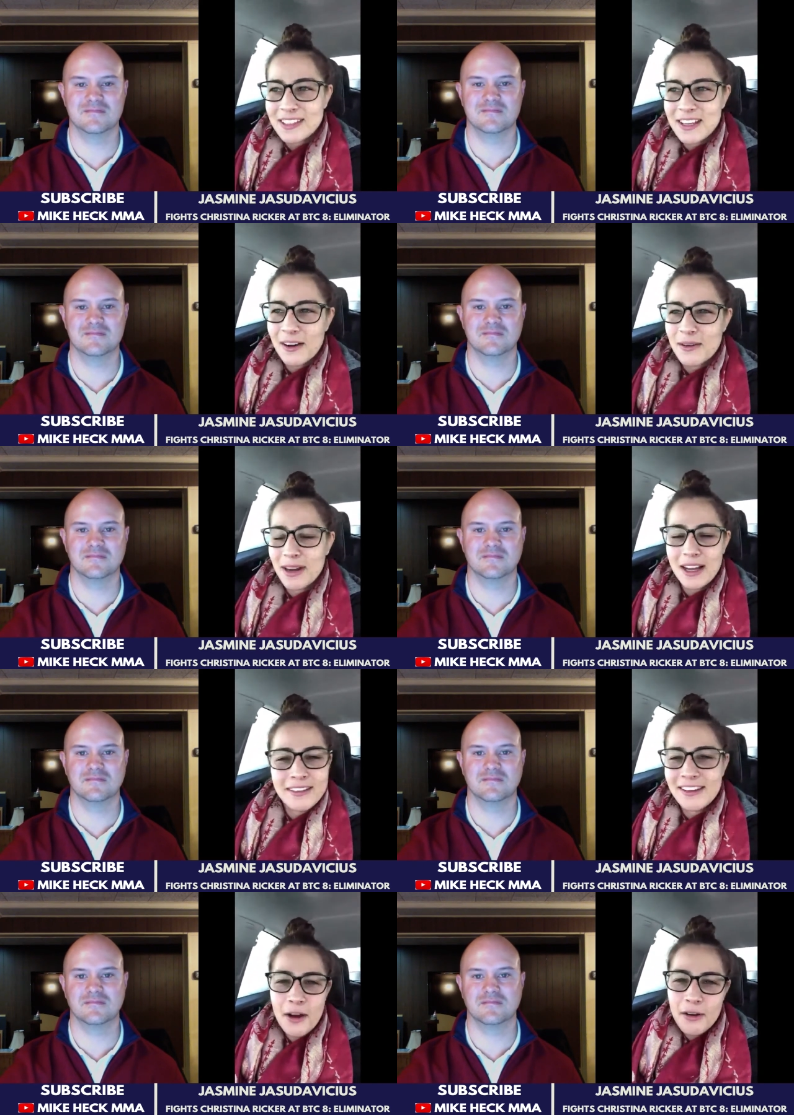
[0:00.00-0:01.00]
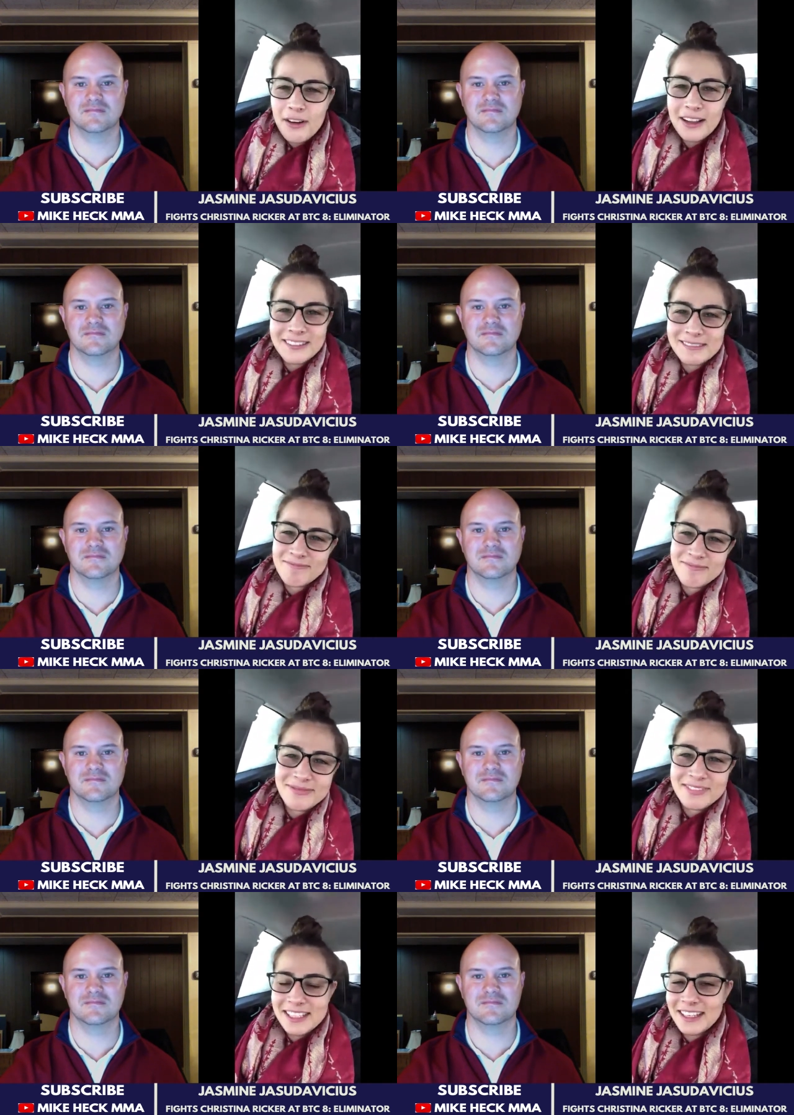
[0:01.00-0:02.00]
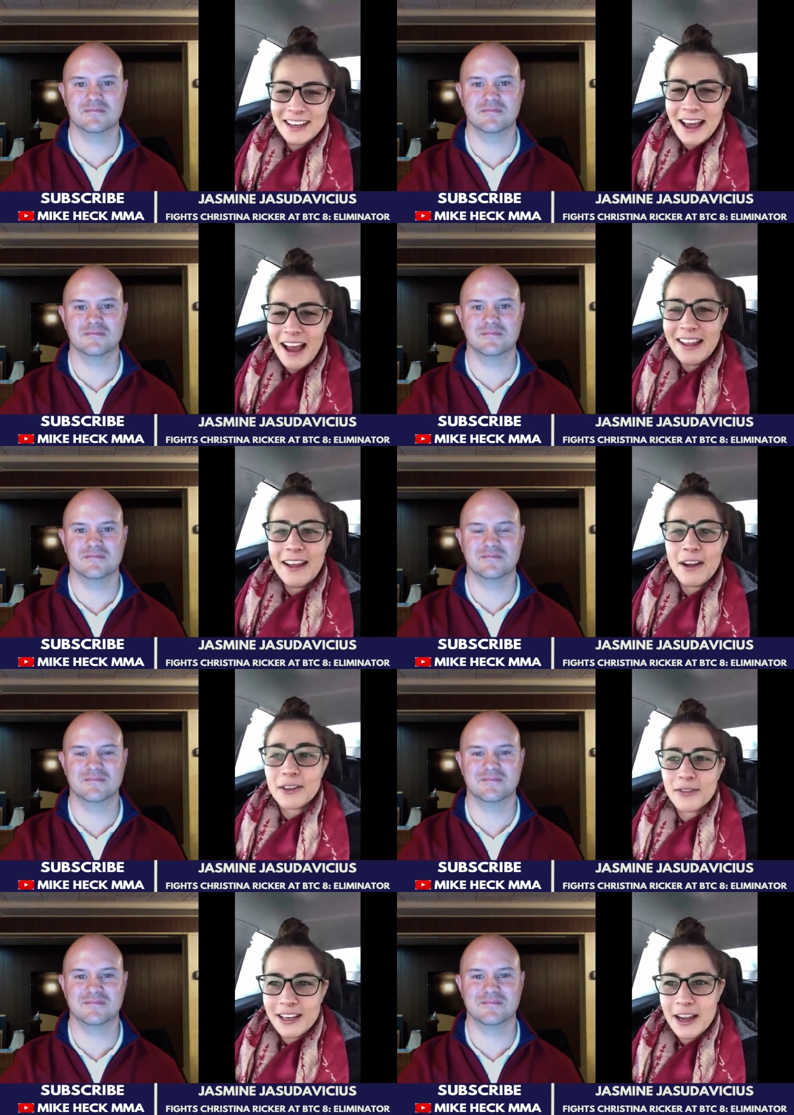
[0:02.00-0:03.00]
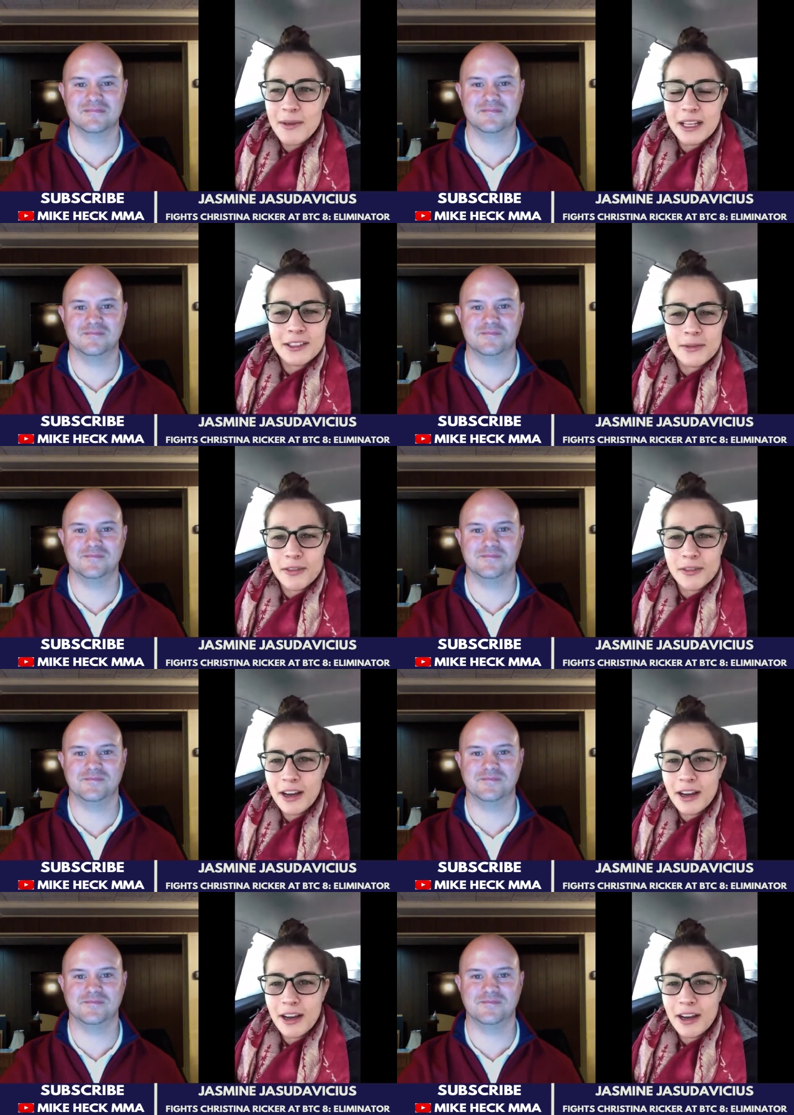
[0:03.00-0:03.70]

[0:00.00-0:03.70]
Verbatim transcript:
Speaker 1: so, but no, I didn't. I, it was funny. I messaged my